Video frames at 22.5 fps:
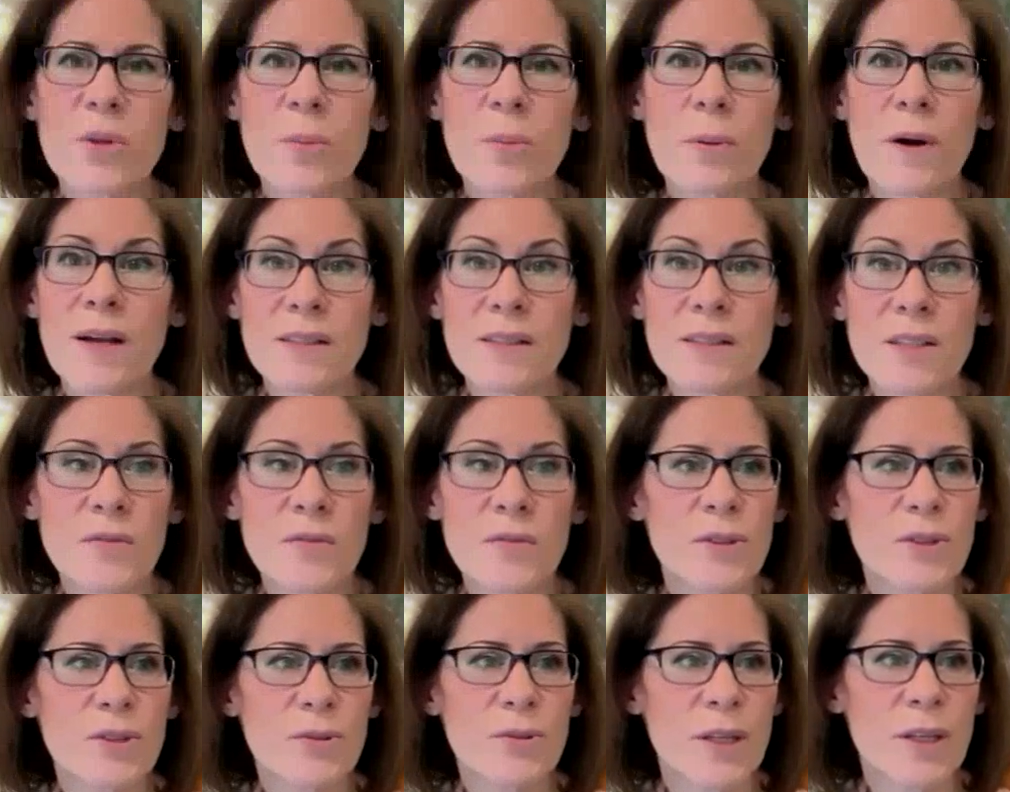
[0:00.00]
the process
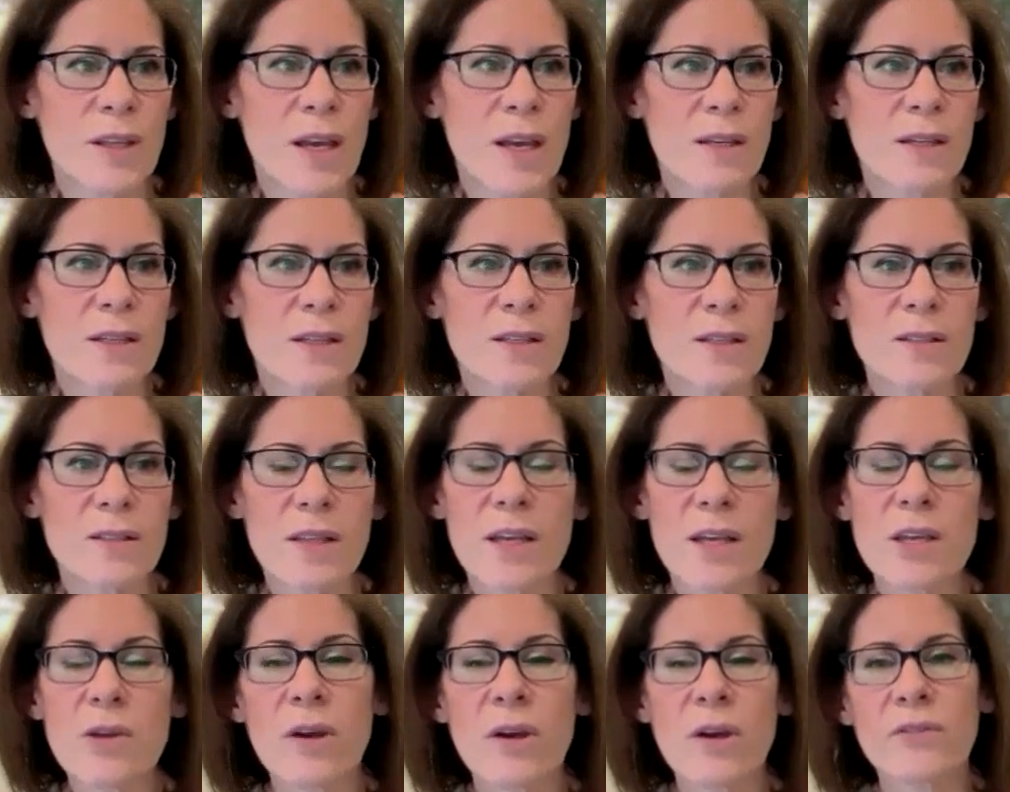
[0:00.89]
for doing that is
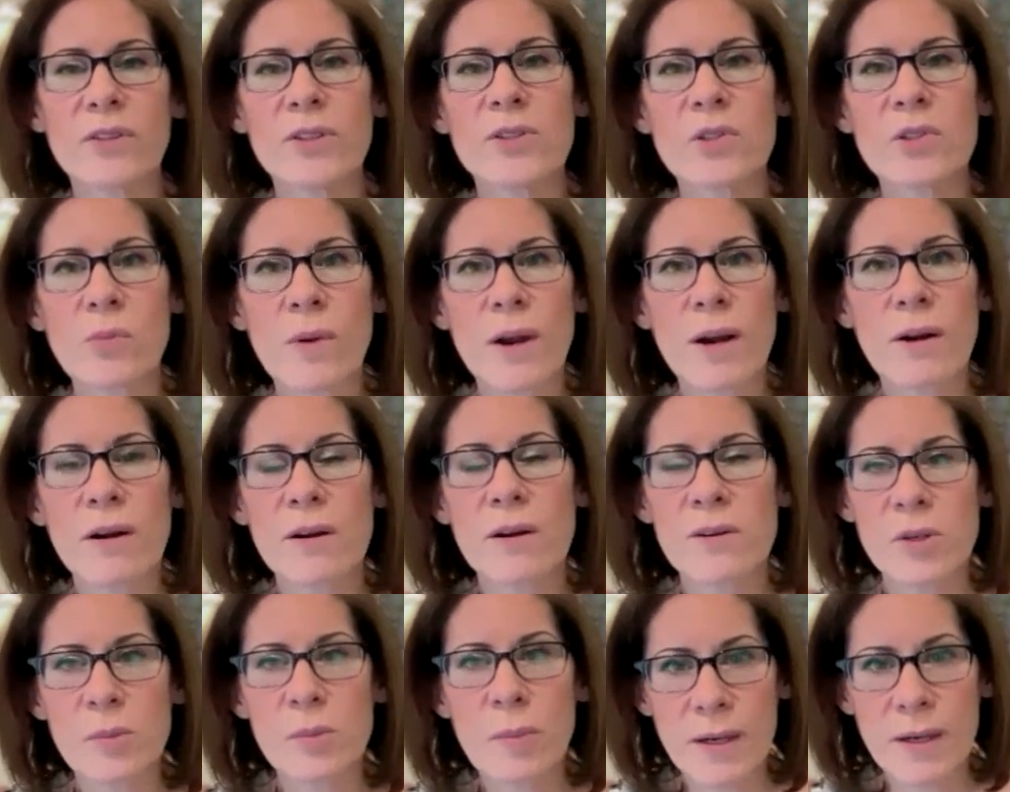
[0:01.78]
that you have to swear
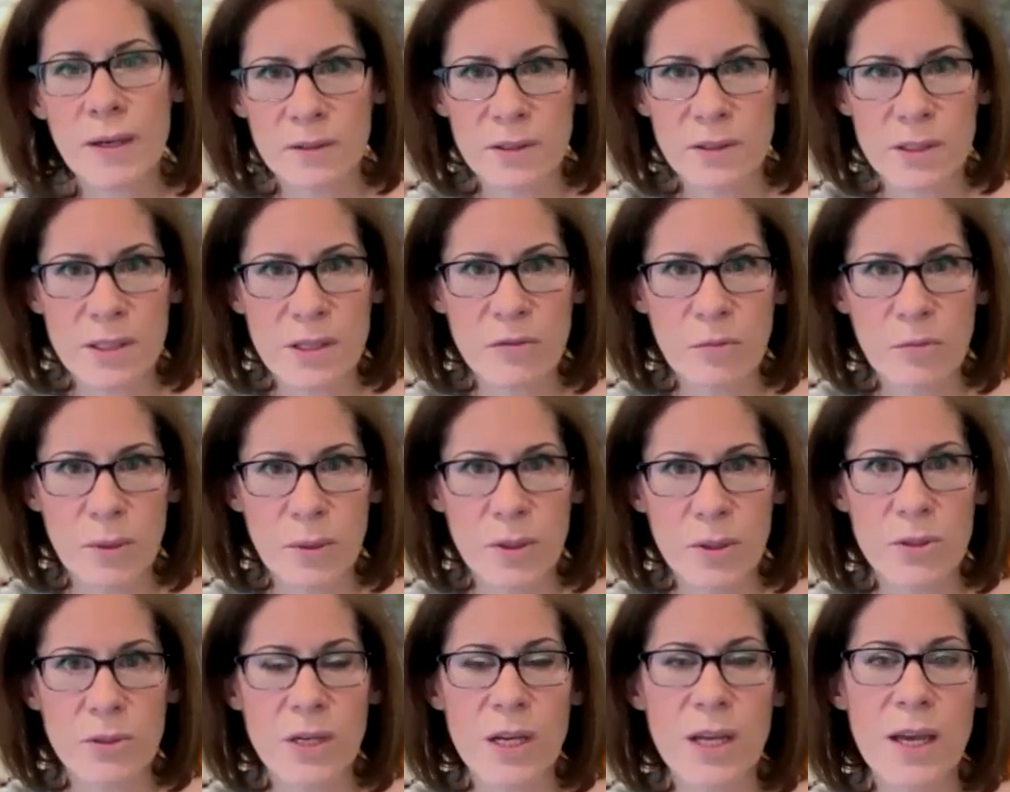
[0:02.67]
under penalty of
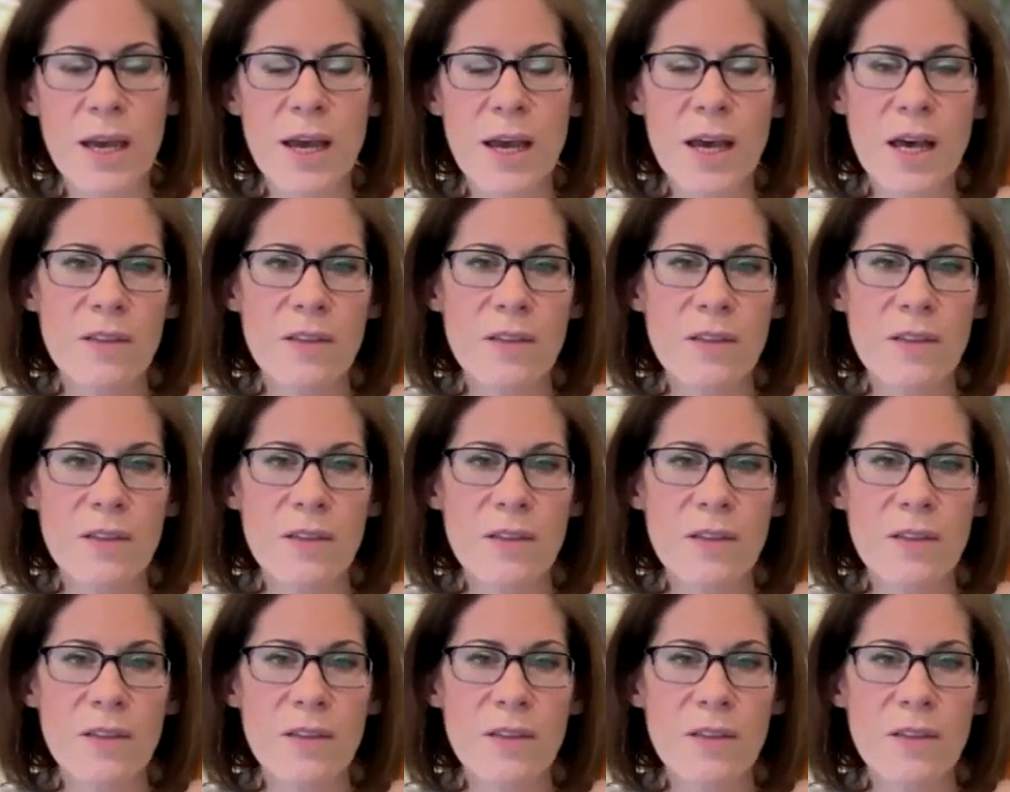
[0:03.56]
perjury.